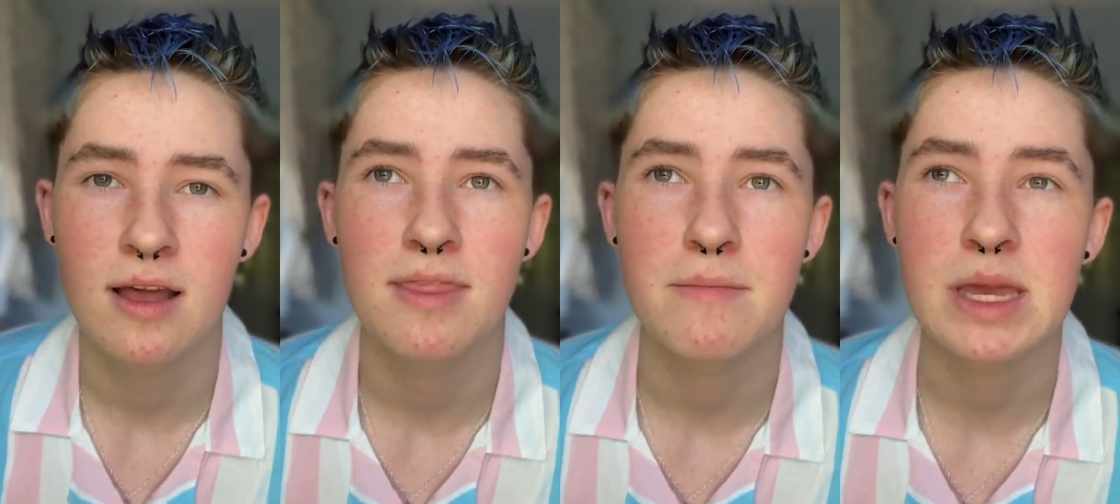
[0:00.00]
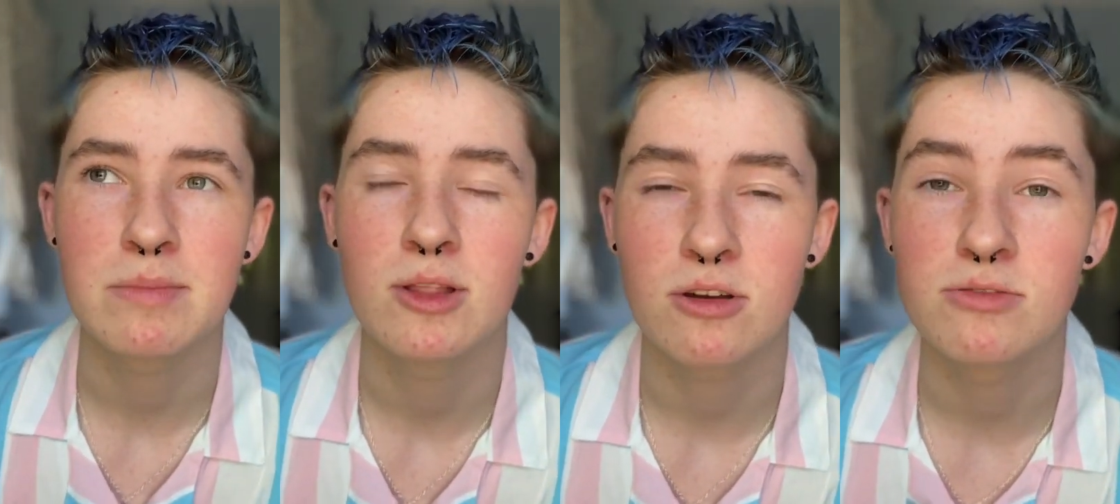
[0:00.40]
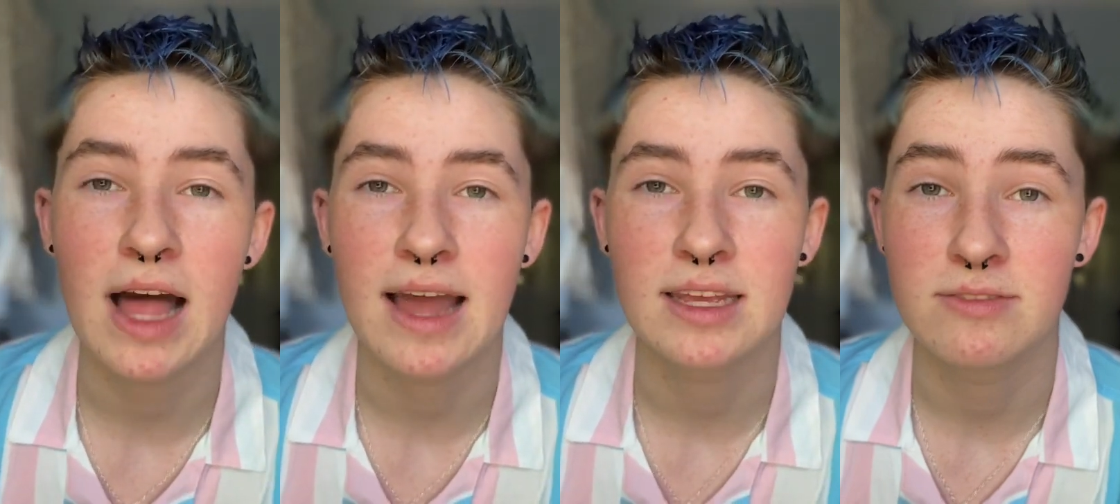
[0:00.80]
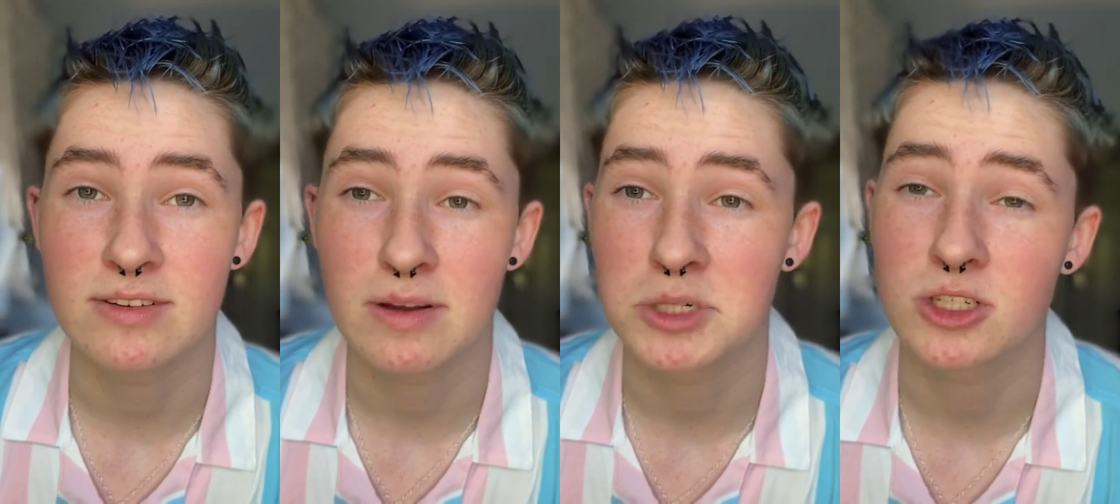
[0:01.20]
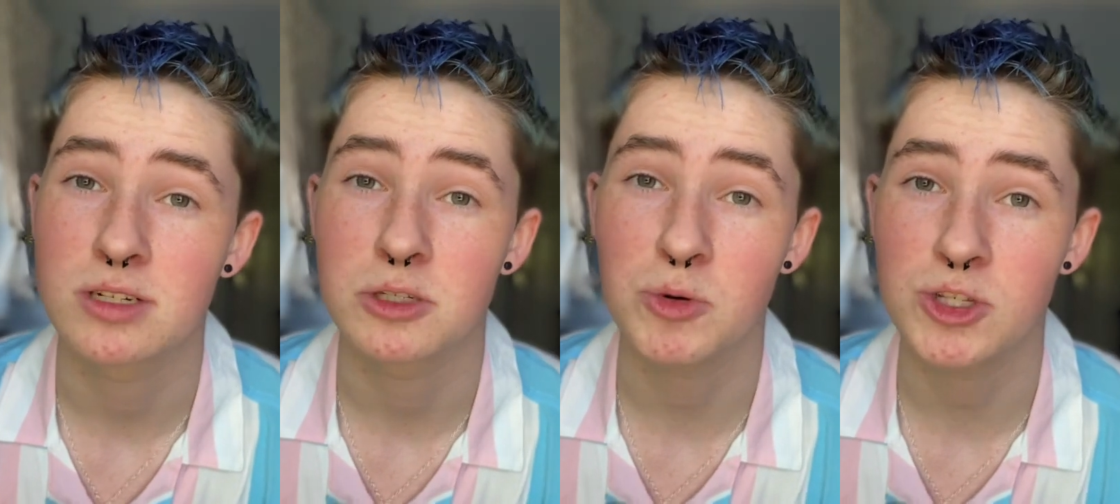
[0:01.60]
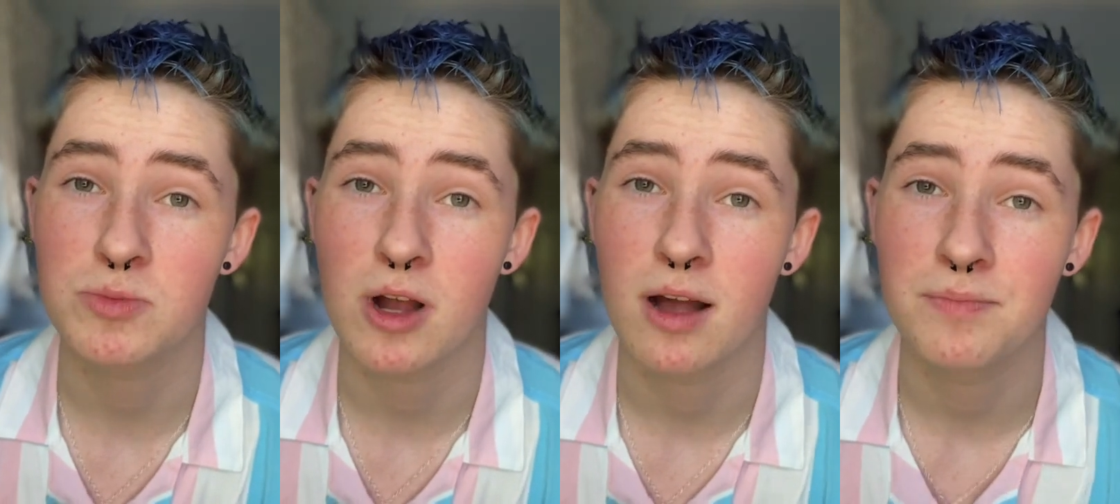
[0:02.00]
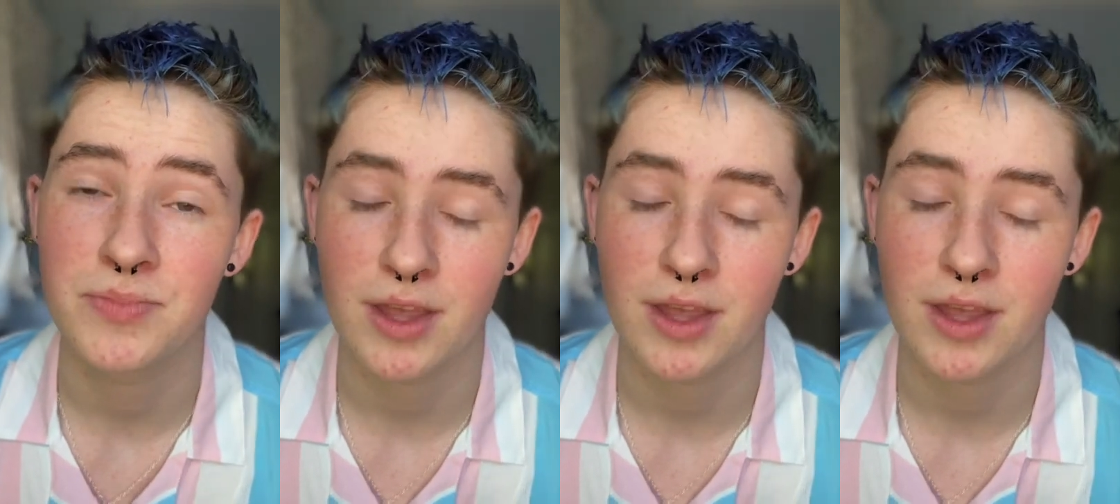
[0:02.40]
that make me look flat even if I'm just in a sports bra.